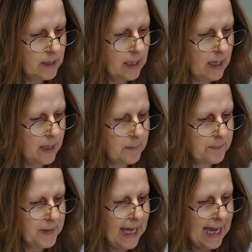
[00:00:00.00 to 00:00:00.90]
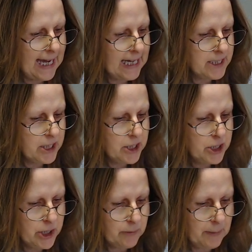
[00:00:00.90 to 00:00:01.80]
Um, and do
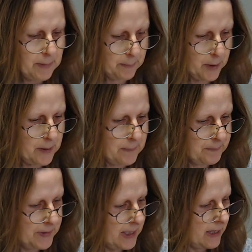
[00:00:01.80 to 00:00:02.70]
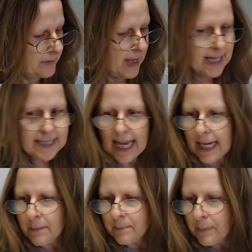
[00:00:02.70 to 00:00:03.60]
you remember that
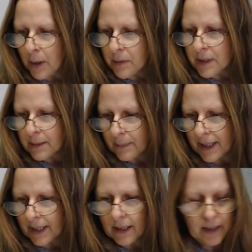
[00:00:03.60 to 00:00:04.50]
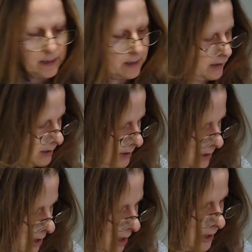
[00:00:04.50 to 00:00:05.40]
a boatman
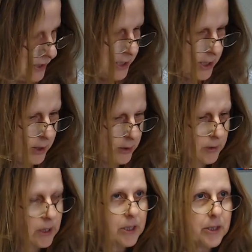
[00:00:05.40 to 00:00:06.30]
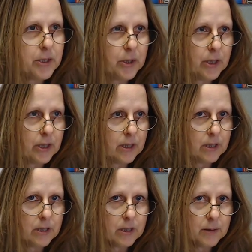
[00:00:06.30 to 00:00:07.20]
also took
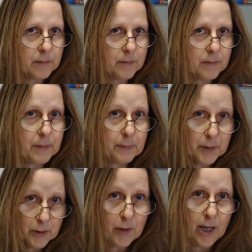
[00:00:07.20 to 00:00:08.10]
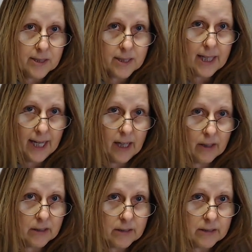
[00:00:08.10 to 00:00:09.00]
people across into
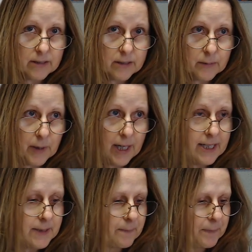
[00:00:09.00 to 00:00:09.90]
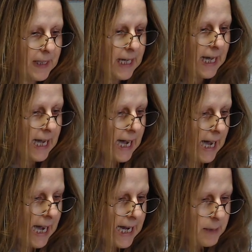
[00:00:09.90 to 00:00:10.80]
hell, right?
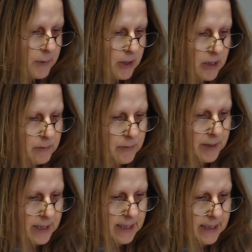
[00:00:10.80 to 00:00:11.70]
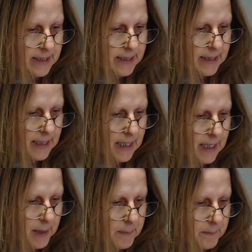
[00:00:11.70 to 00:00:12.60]
I am going to read
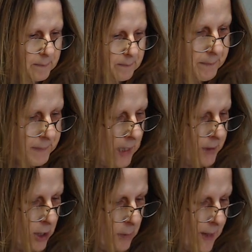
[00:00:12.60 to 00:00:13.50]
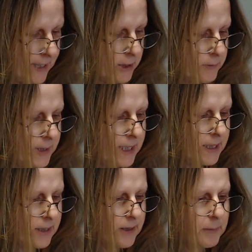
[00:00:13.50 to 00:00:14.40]
um, I'm going to go back and read
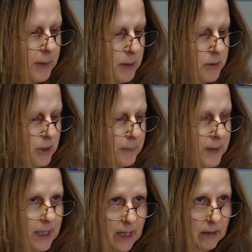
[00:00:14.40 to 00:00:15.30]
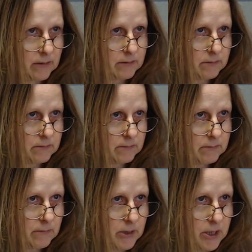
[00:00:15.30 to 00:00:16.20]
The Boat Trip into Hell,
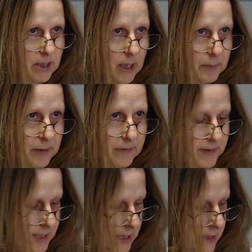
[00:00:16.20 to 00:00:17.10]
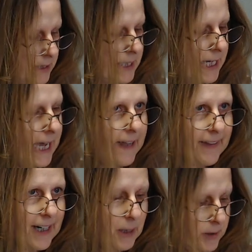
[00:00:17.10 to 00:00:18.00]
just a couple of stanzas. And then
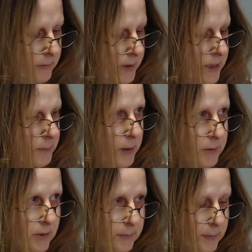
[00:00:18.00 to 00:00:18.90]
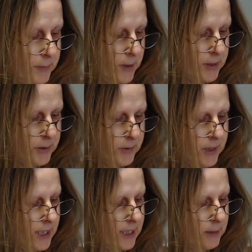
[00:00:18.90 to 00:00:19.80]
I want to read The Boat Trip to
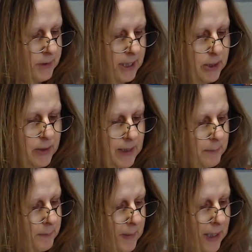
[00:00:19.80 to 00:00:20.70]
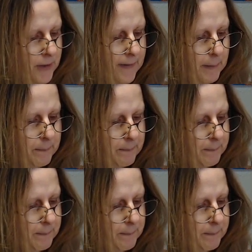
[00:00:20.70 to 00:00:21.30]
Purgatory, and I would like you to compare them.